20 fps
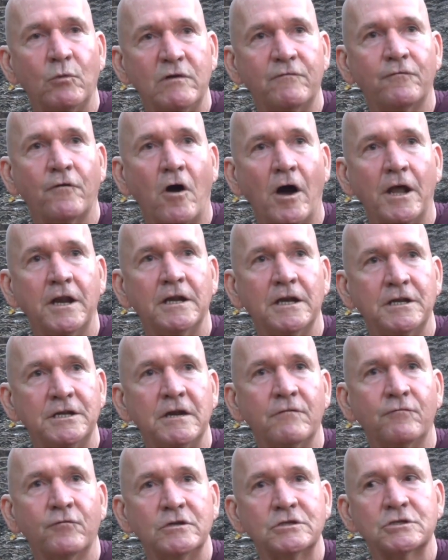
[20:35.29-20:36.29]
We're finding a
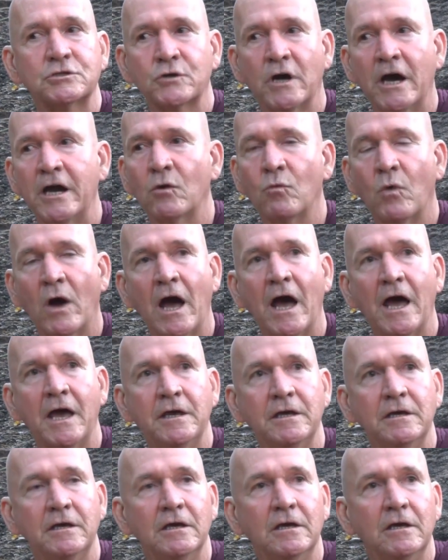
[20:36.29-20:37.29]
difference straight
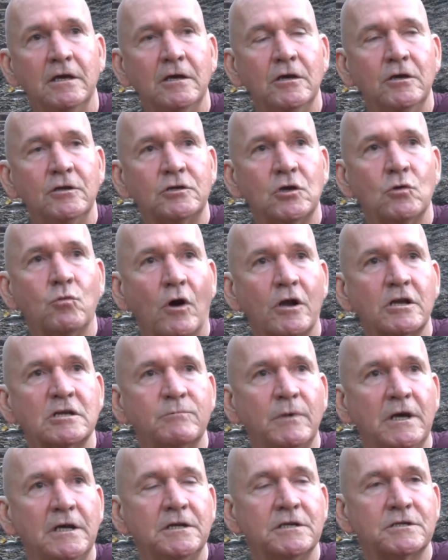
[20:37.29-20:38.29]
away to what
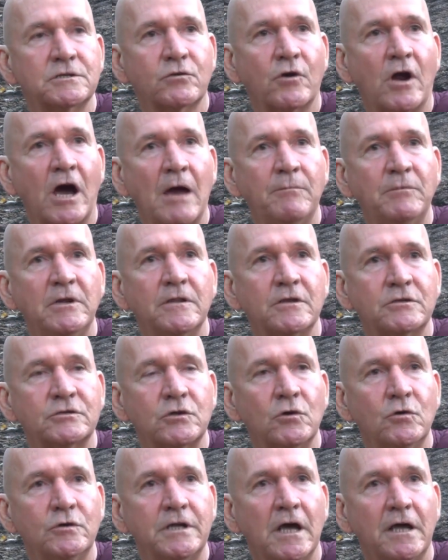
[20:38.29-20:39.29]
has been described in the
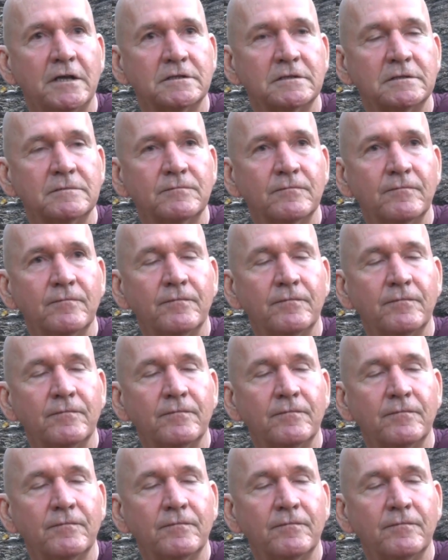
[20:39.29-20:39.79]
suttas.